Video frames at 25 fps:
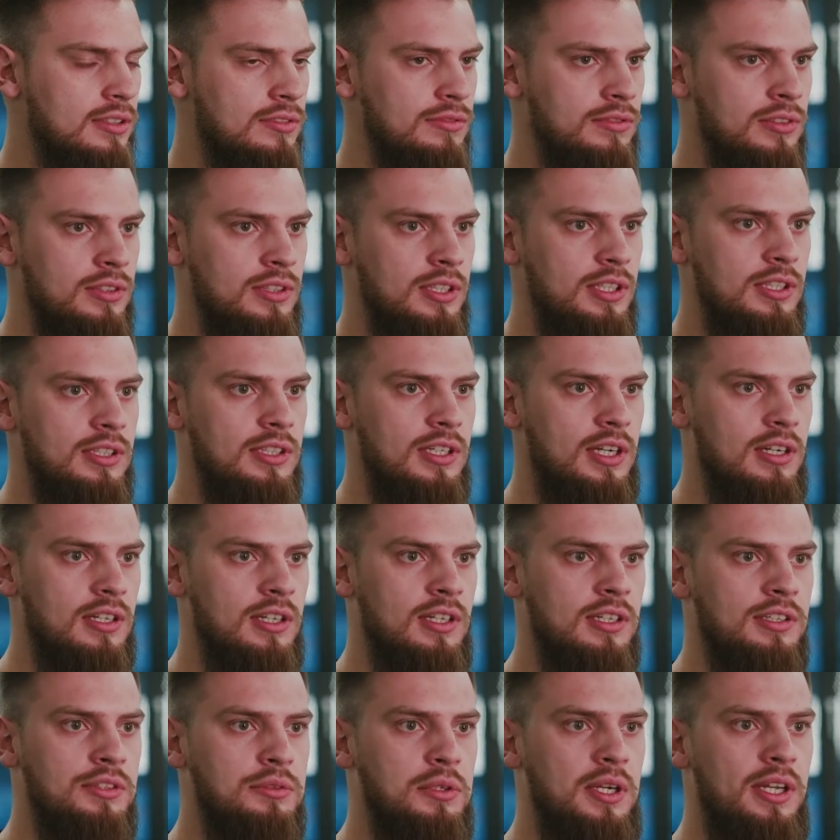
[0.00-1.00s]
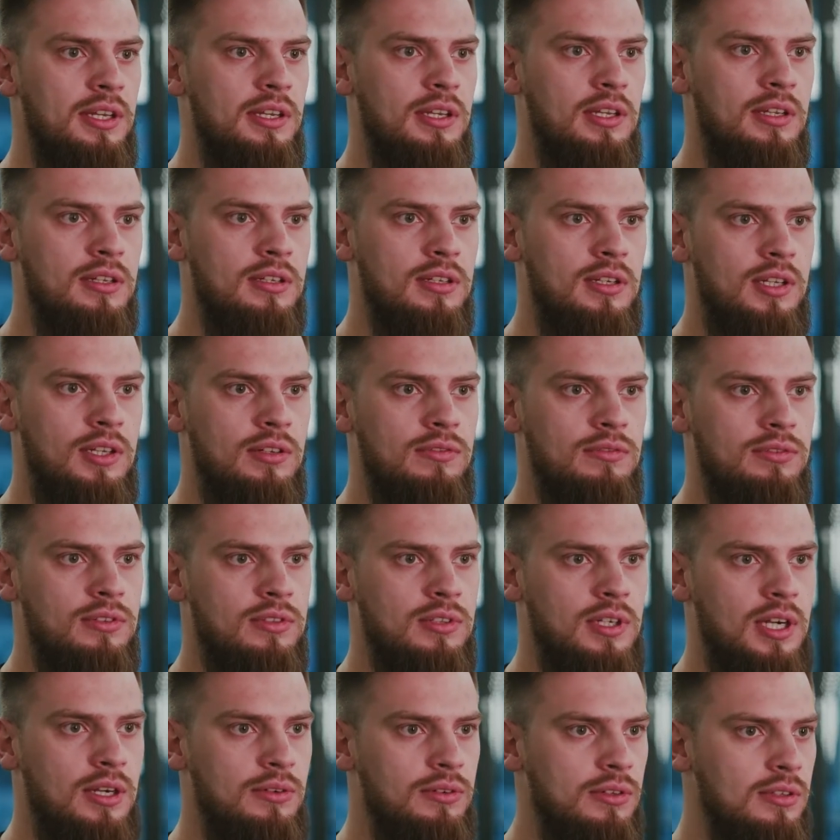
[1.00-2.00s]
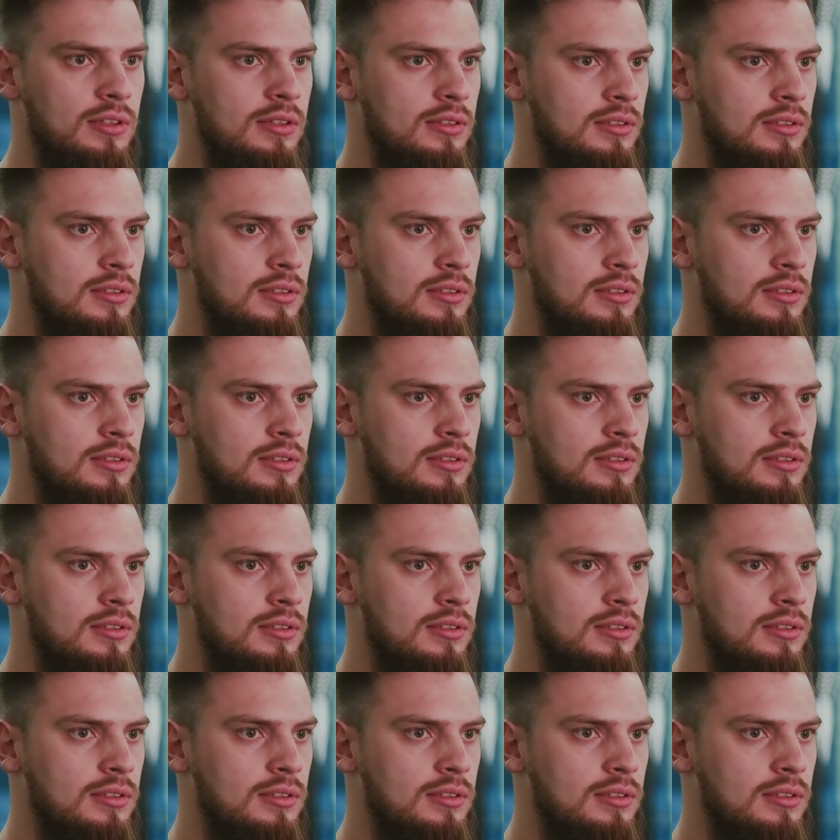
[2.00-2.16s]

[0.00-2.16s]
for internal training for our